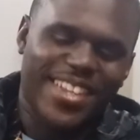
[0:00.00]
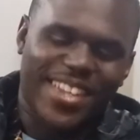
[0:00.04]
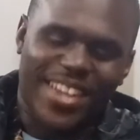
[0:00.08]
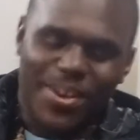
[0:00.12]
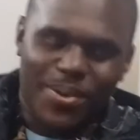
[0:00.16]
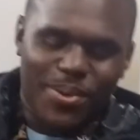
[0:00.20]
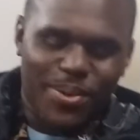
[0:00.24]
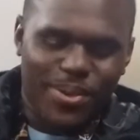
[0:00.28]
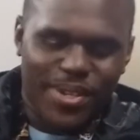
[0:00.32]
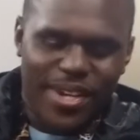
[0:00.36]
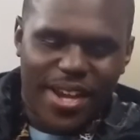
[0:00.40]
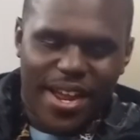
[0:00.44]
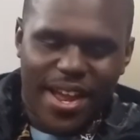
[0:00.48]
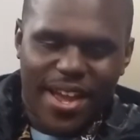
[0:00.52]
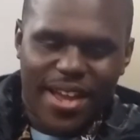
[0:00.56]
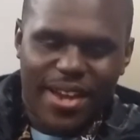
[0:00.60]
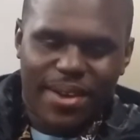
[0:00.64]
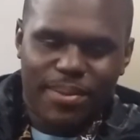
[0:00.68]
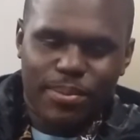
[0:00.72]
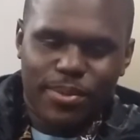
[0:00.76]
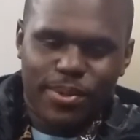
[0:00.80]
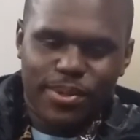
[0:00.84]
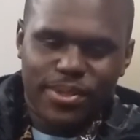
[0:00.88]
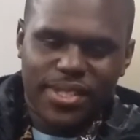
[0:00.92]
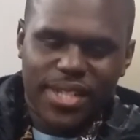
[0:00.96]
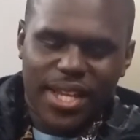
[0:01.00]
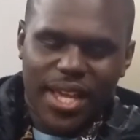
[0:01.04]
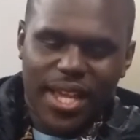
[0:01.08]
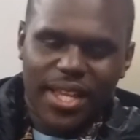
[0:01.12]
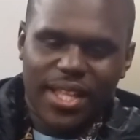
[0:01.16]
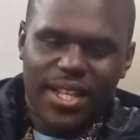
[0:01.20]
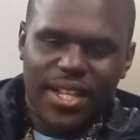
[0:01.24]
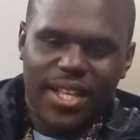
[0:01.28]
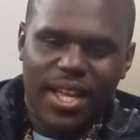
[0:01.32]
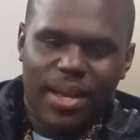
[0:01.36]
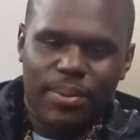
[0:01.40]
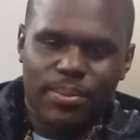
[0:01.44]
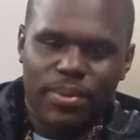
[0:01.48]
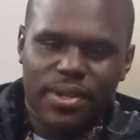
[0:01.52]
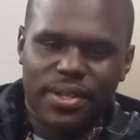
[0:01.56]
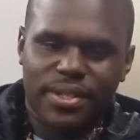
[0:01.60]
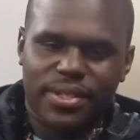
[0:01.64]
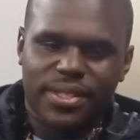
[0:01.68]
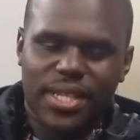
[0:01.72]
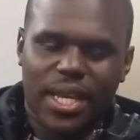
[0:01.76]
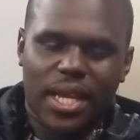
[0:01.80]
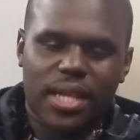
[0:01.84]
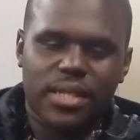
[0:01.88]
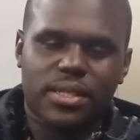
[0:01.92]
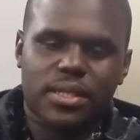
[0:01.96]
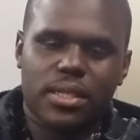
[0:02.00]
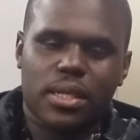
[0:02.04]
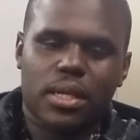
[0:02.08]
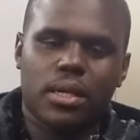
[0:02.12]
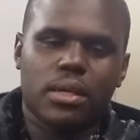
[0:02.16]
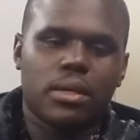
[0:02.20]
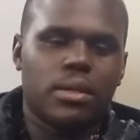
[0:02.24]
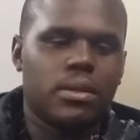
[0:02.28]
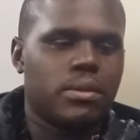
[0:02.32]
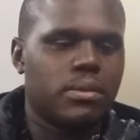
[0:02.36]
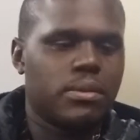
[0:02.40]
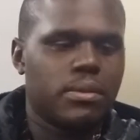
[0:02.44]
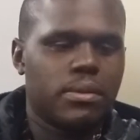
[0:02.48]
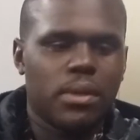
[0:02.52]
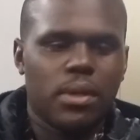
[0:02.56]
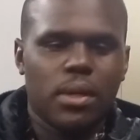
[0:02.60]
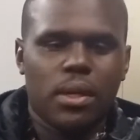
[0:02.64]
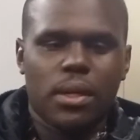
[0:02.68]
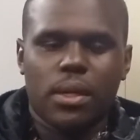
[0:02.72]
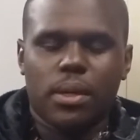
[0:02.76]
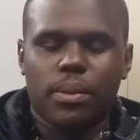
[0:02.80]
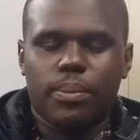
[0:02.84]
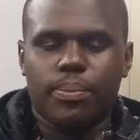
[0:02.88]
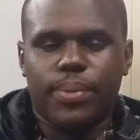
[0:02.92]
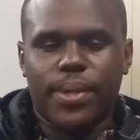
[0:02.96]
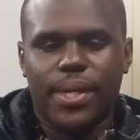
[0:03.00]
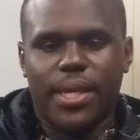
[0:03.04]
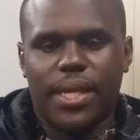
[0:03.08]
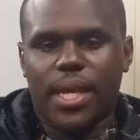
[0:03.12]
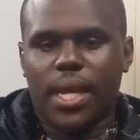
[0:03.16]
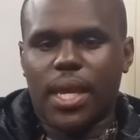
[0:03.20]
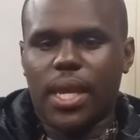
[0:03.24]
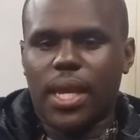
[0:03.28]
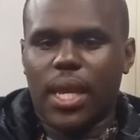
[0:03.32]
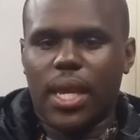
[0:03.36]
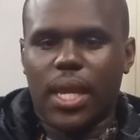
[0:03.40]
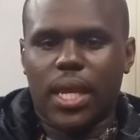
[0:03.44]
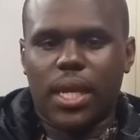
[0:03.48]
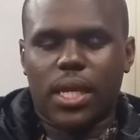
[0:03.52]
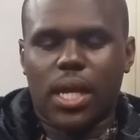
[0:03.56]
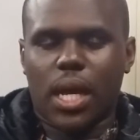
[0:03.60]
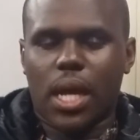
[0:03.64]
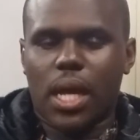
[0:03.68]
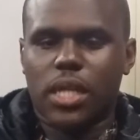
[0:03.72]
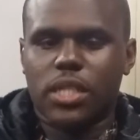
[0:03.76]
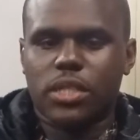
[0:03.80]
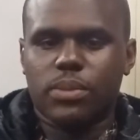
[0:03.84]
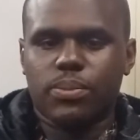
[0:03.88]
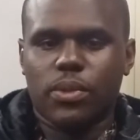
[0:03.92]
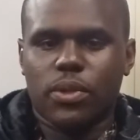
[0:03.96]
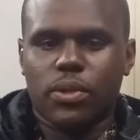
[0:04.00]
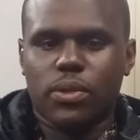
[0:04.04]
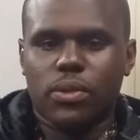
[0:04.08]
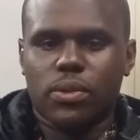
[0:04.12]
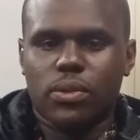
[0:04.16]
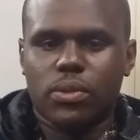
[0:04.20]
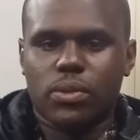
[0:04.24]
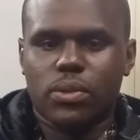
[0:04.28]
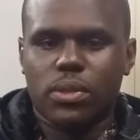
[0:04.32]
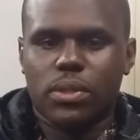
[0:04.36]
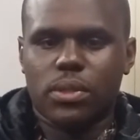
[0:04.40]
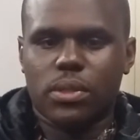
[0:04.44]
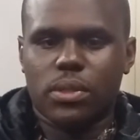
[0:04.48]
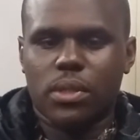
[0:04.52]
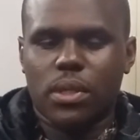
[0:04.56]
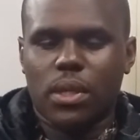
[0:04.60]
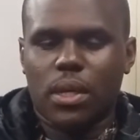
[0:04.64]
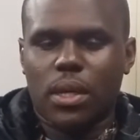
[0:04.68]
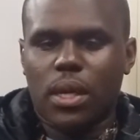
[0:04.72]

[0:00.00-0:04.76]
or not. Most likely I'm gonna test out BA, Cosmos,